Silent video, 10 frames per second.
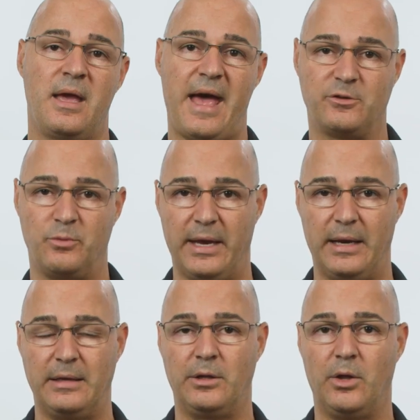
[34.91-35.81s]
as we get
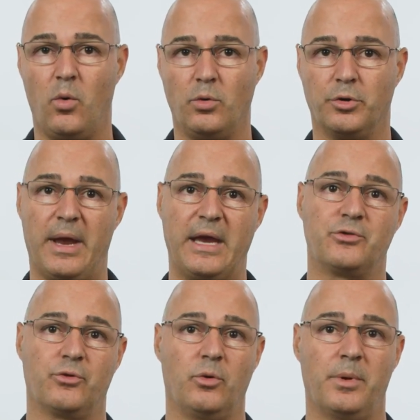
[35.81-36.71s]
into the older
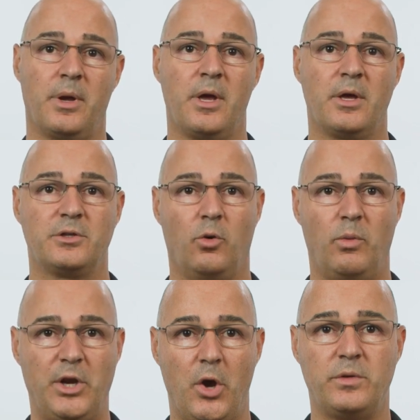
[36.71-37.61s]
age group. So
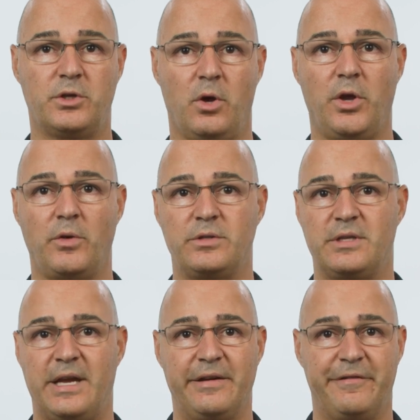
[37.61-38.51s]
we know
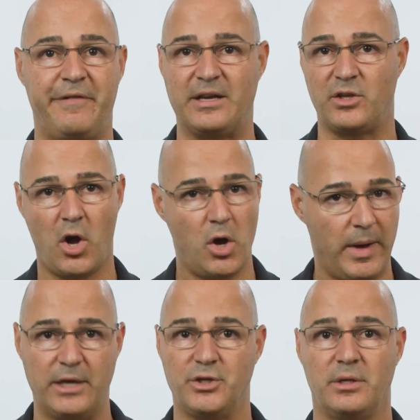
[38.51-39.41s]
scoliosis can affect all
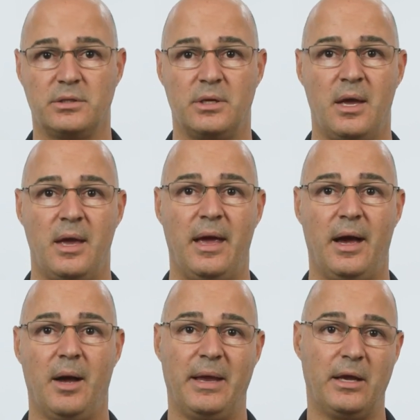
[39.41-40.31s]
ages,
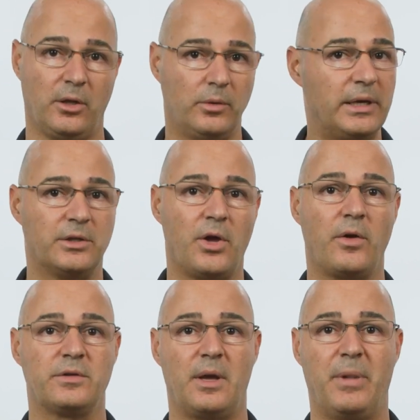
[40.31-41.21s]
um, including
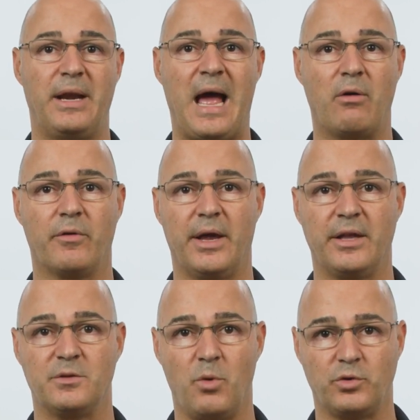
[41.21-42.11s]
adults. But however,
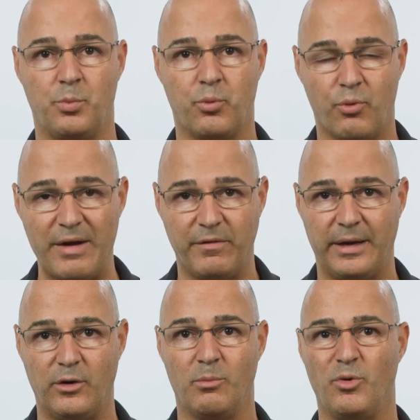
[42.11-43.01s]
it's most
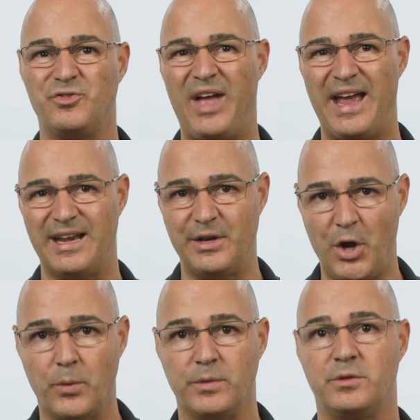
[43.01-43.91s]
prevalent or most
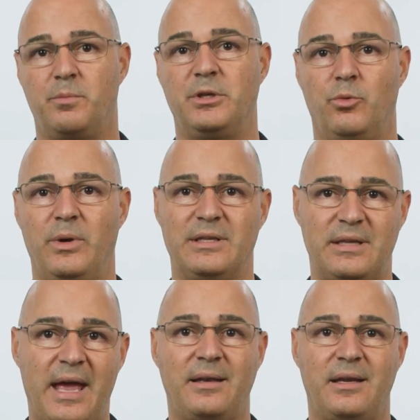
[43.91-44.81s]
diagnosed between
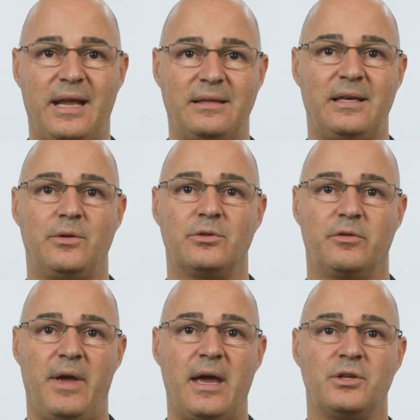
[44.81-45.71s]
10 and 18 years
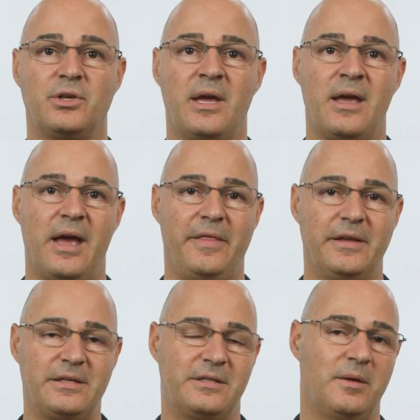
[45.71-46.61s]
of age. And
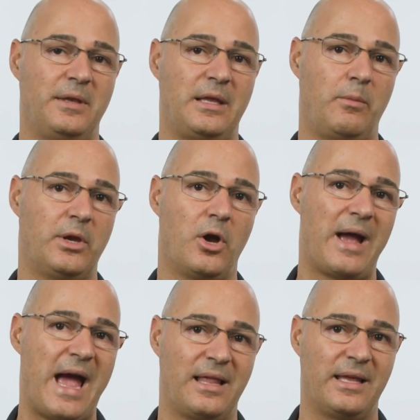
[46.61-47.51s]
this is something that we call
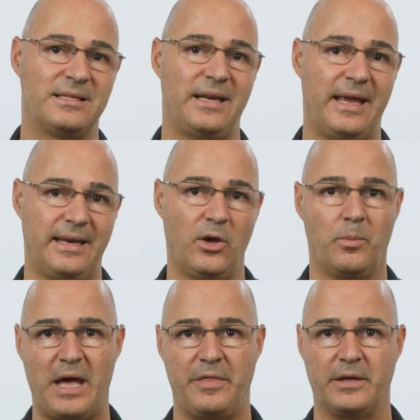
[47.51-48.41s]
adolescent
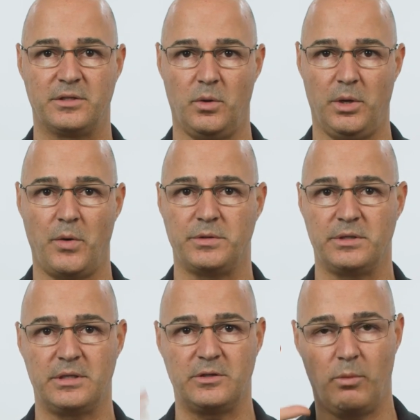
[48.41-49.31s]
idiopathic
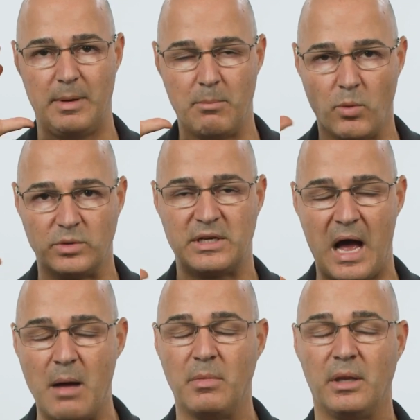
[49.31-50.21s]
scoliosis. Is what we most
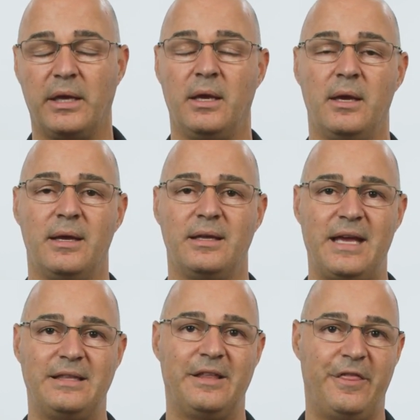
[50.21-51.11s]
commonly
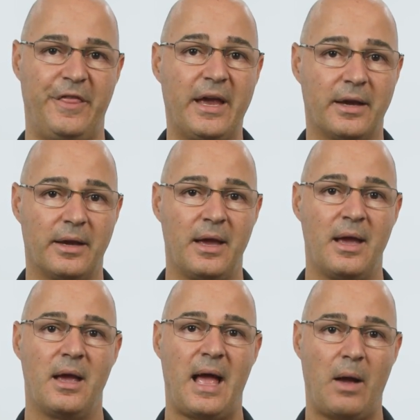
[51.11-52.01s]
tend to think.
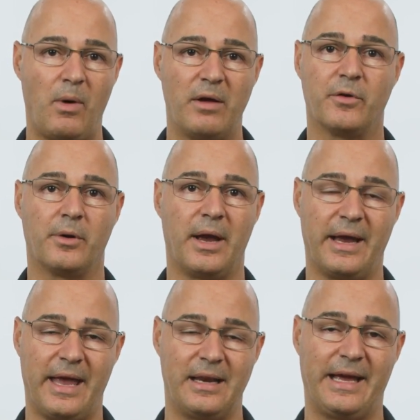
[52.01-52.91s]
However,
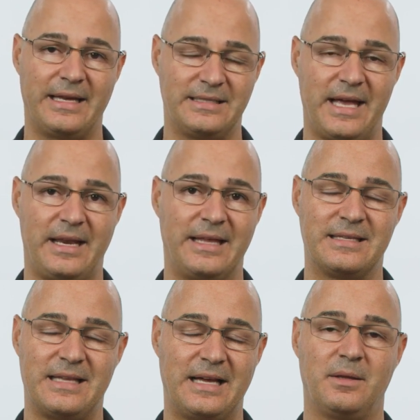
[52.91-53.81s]
again, like I said,
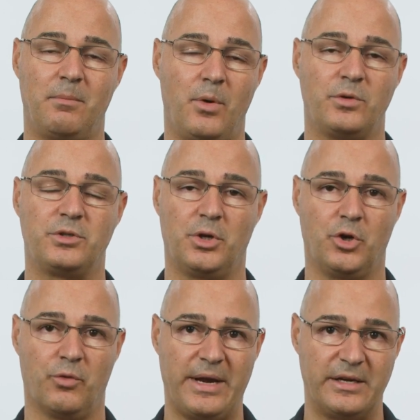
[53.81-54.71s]
it's not the most
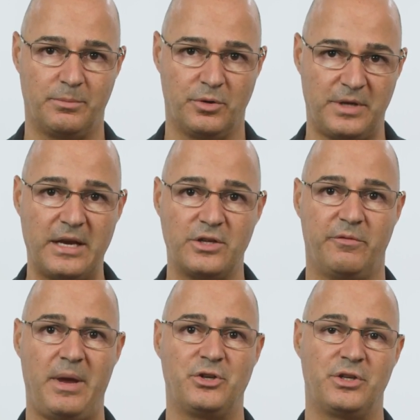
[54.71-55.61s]
greatest percentage
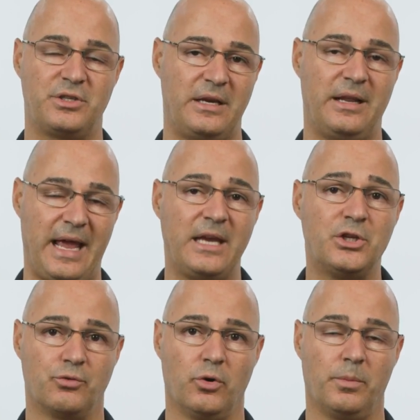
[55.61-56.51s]
of patients in an
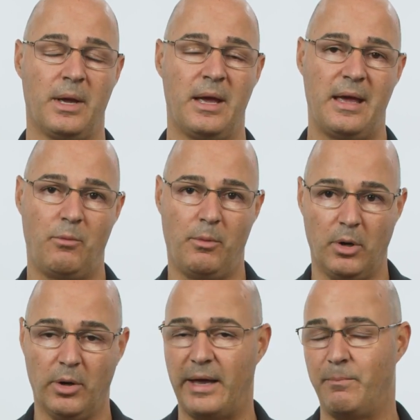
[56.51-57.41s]
age group. When we
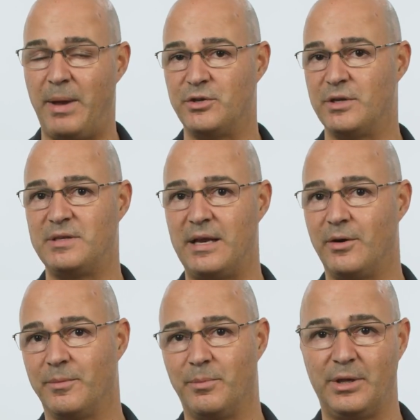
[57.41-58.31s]
look at patients that
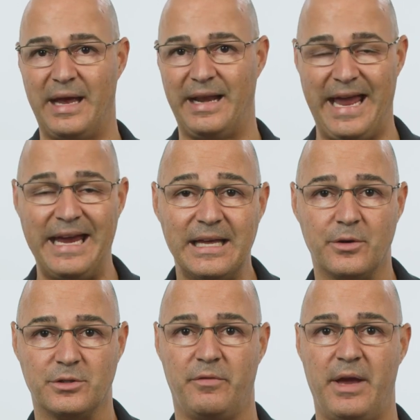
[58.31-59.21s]
are at 80
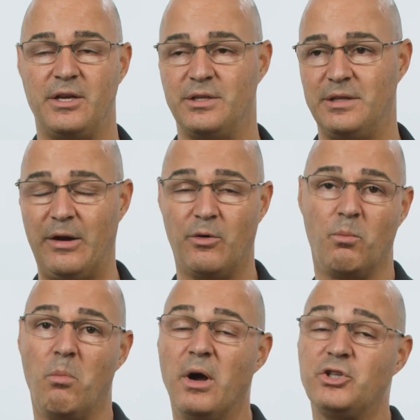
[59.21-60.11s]
years of age, they're
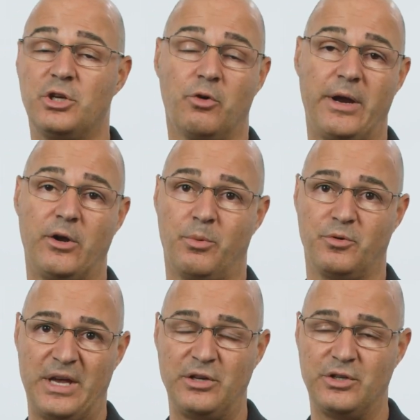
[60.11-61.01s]
much greater
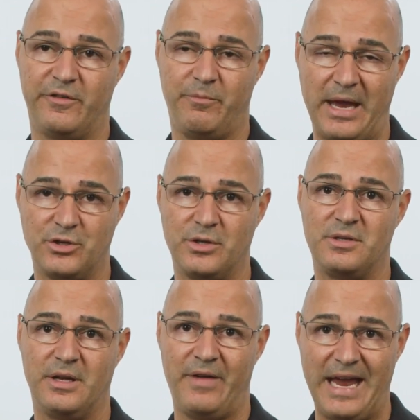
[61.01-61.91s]
percentage of patients
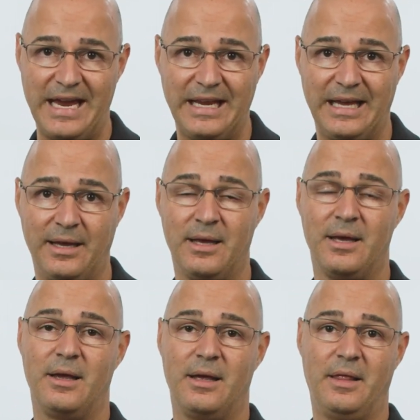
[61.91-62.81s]
of 80
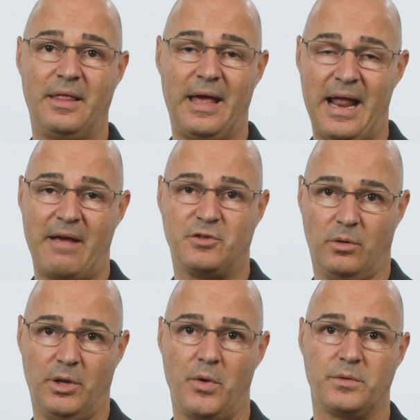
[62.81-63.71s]
that have
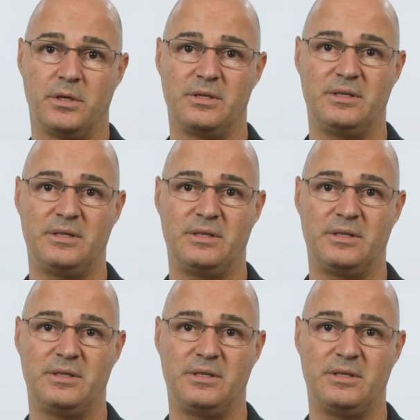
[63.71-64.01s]
scoliosis